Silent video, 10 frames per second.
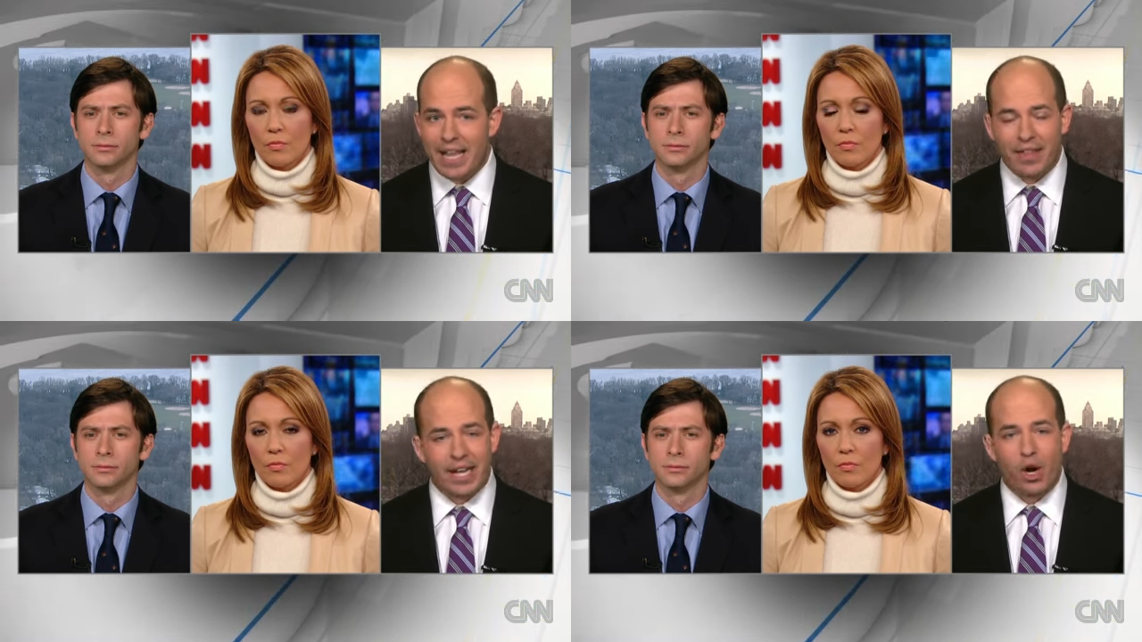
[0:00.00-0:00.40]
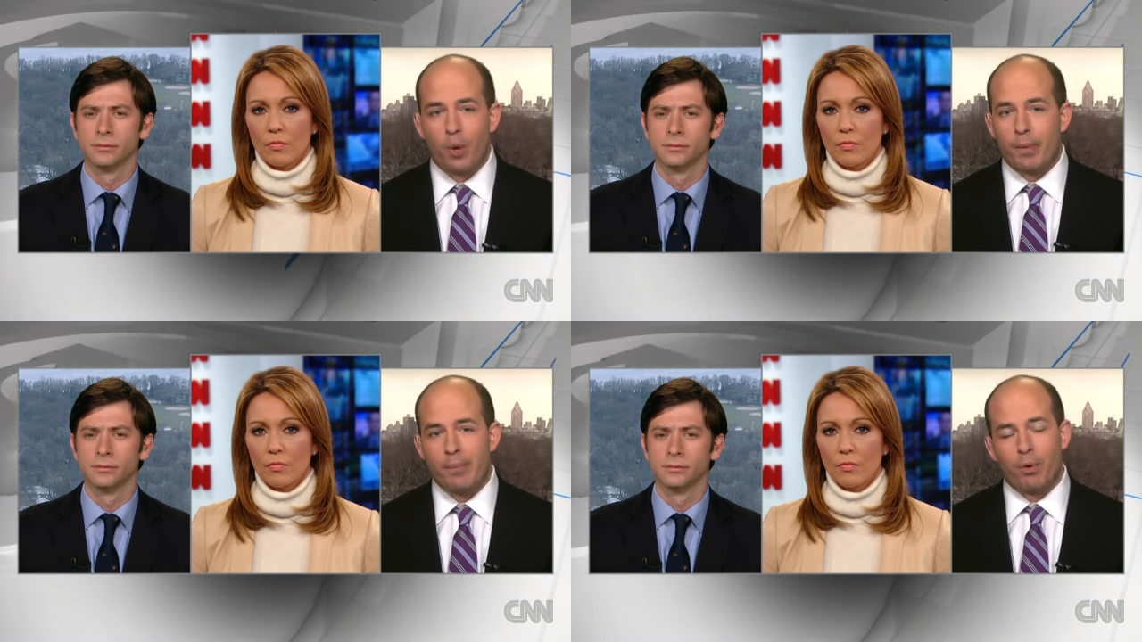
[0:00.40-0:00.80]
Speaker 1: that he owed
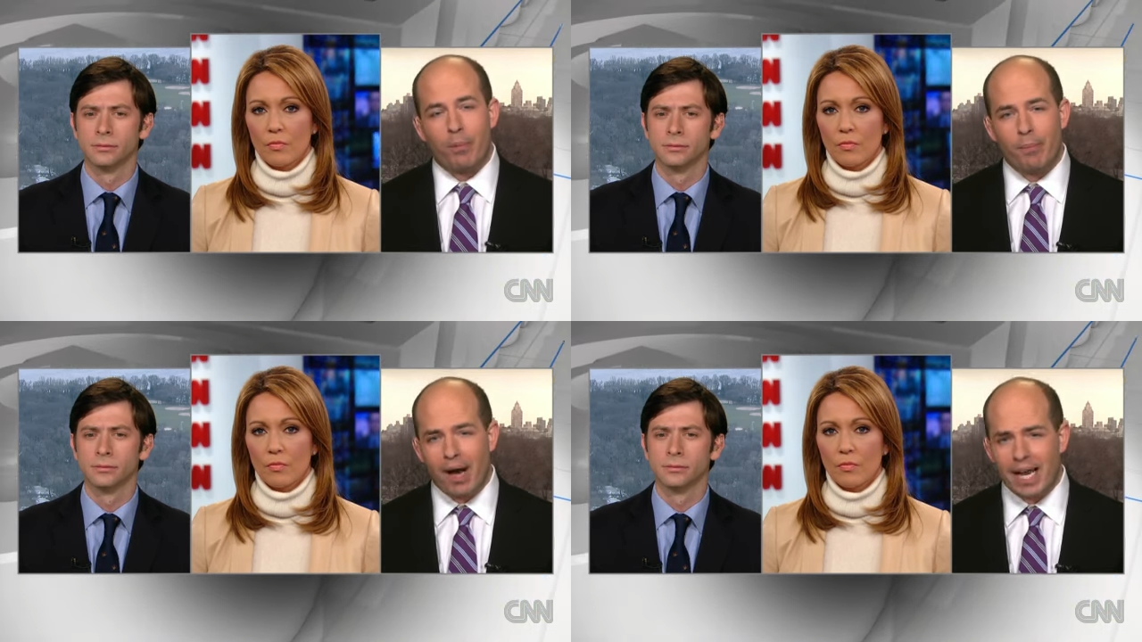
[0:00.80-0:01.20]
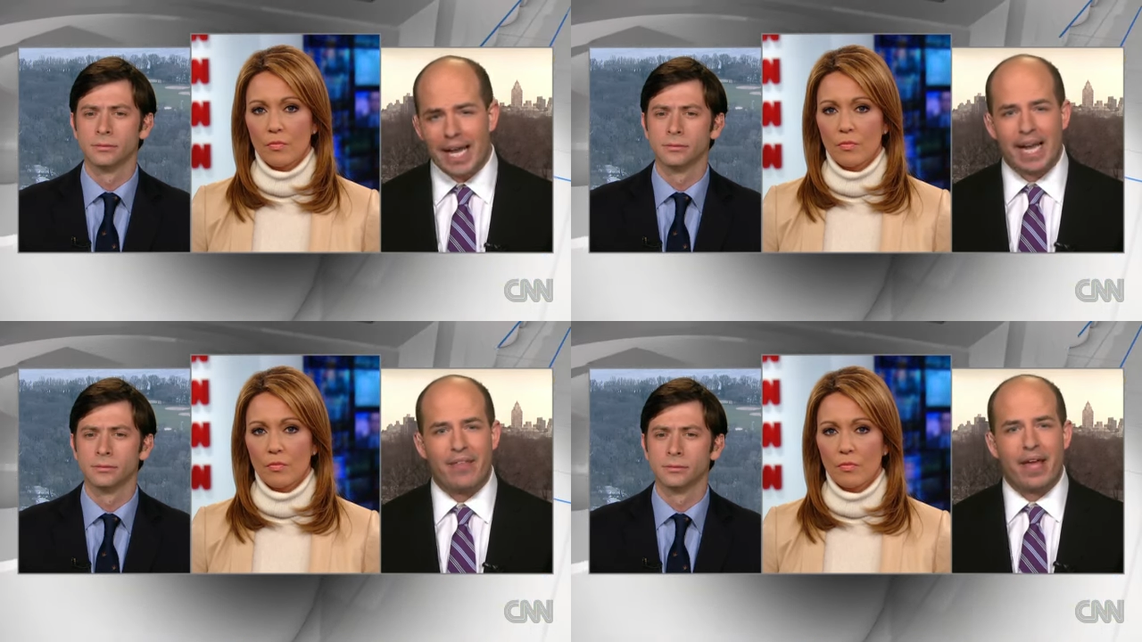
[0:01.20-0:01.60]
people
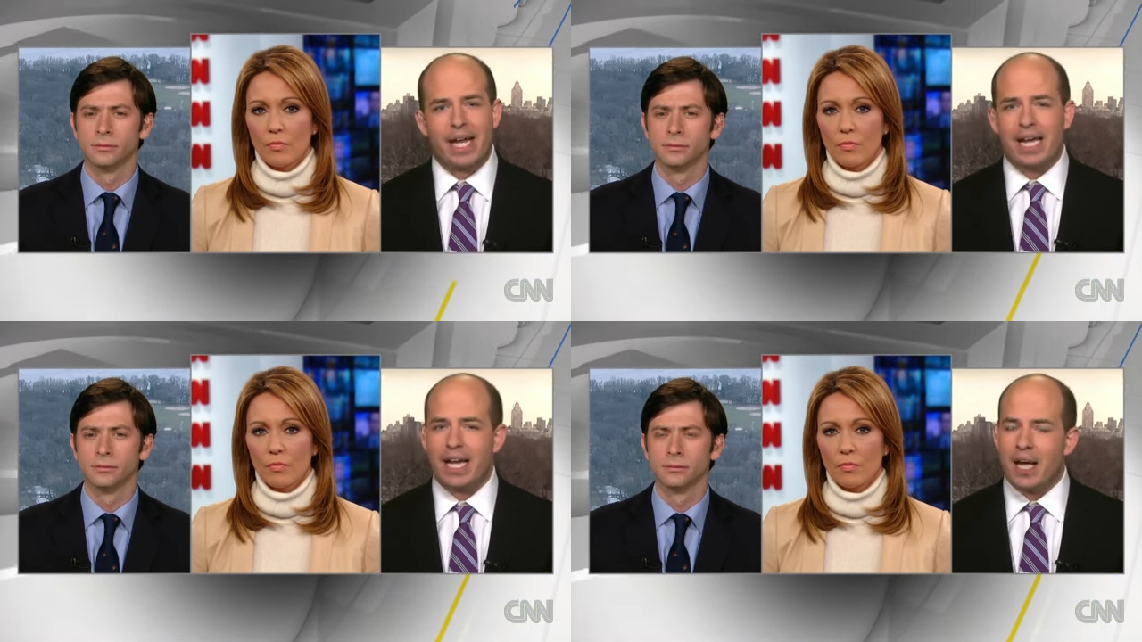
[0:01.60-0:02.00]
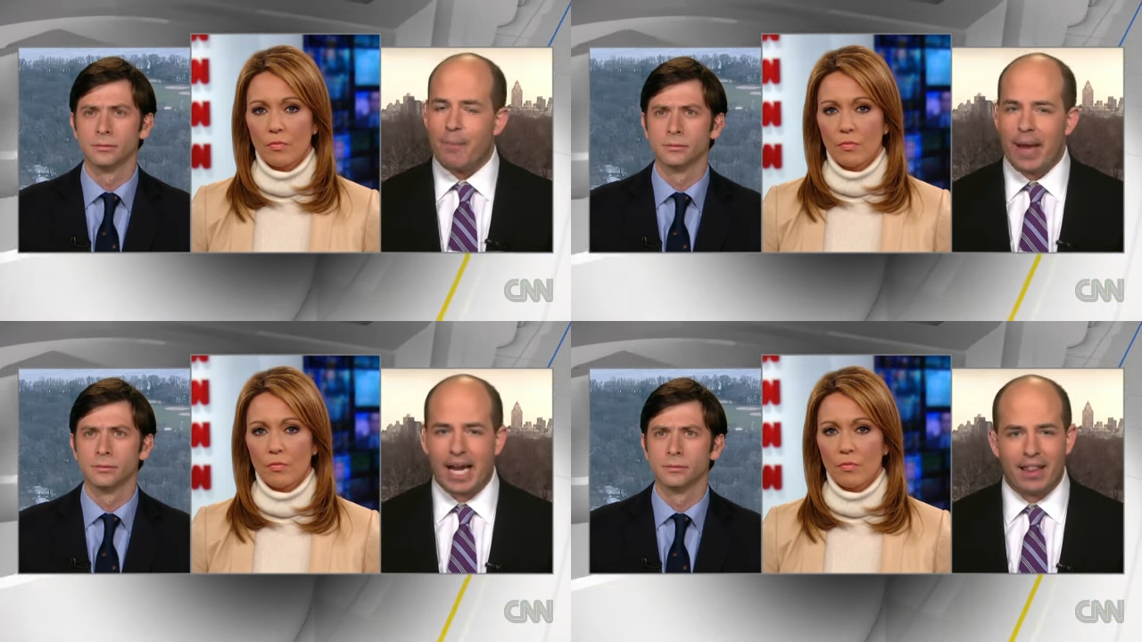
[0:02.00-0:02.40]
money and that he had
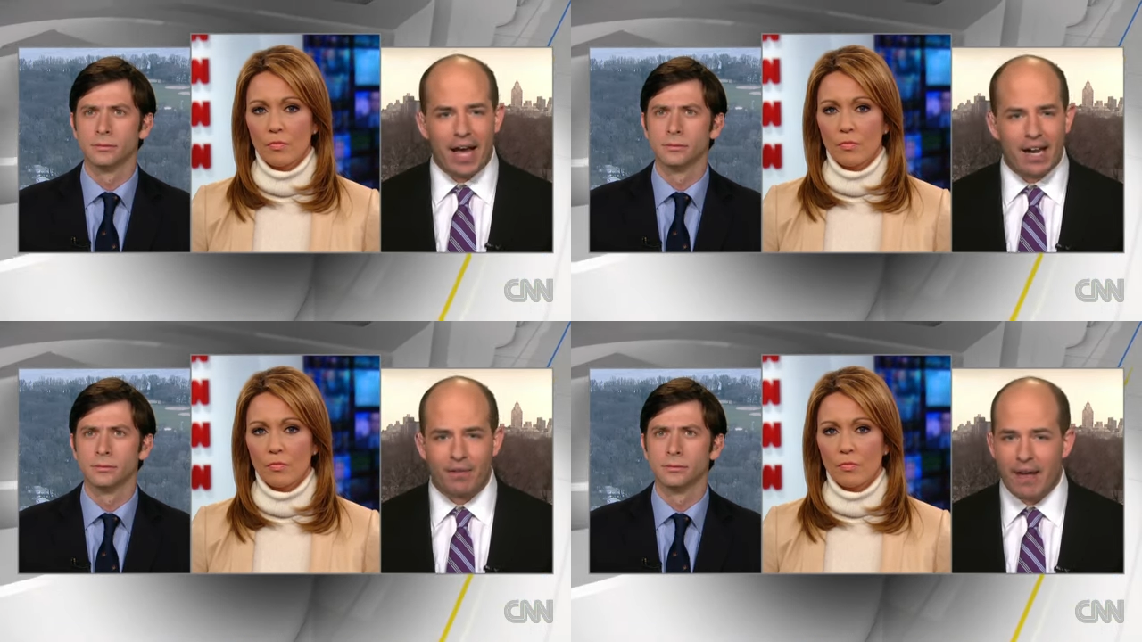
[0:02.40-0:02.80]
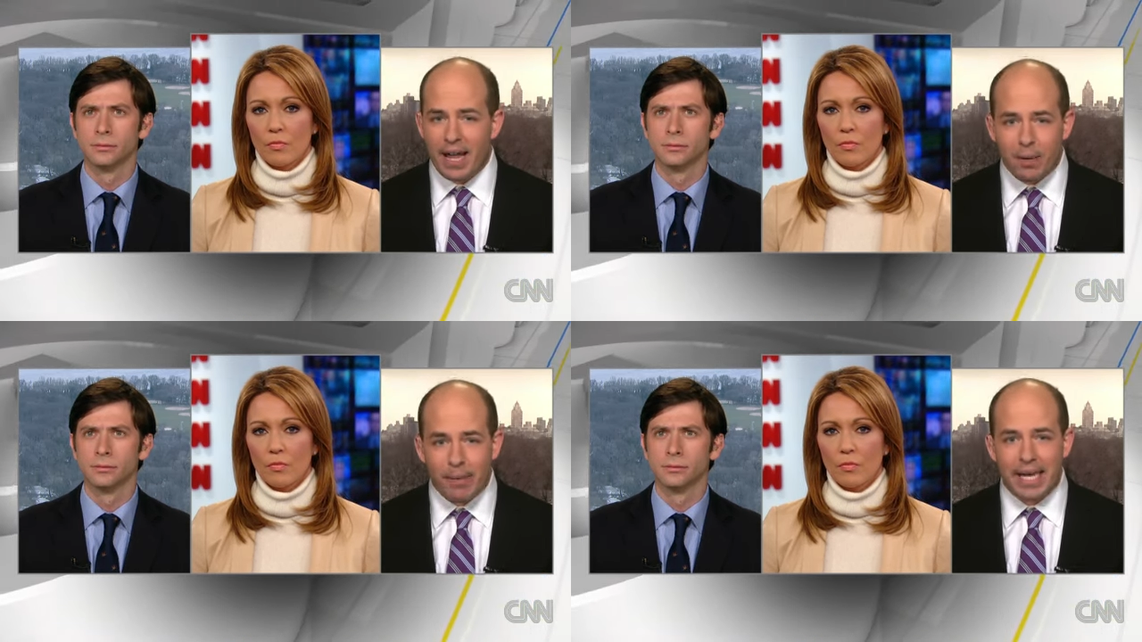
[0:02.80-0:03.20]
made a lot of
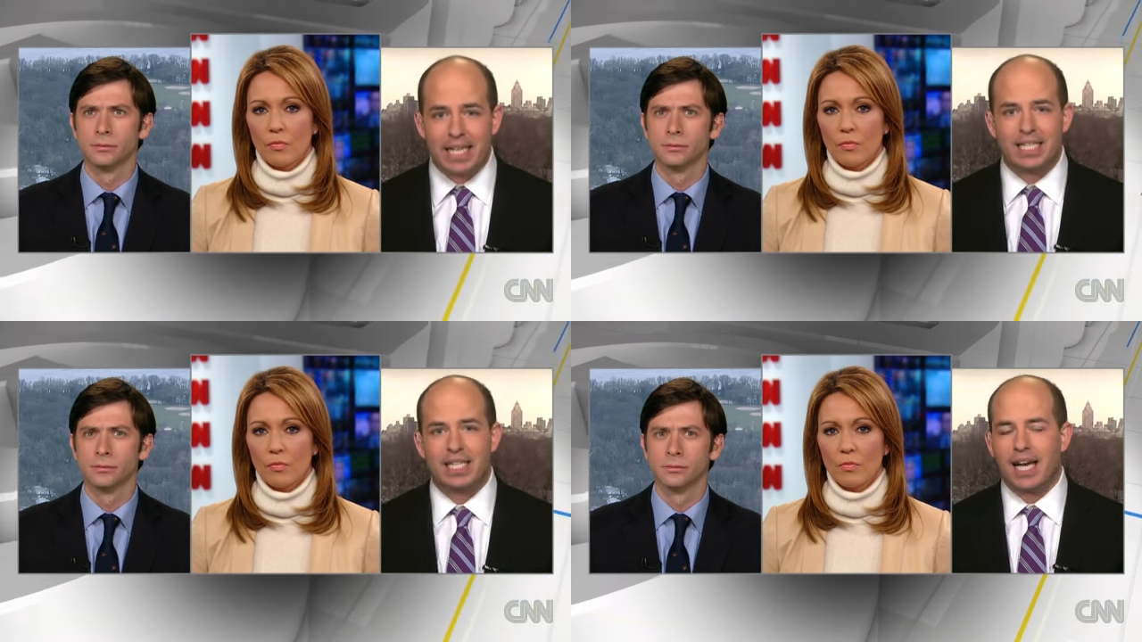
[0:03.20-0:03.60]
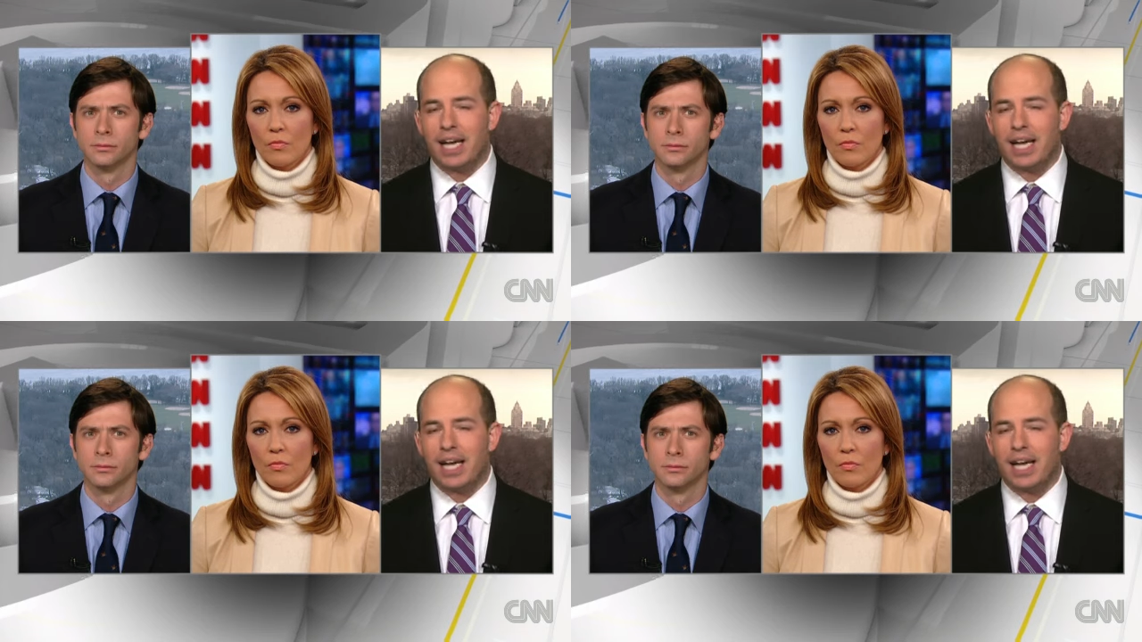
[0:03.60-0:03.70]
enemies, uh,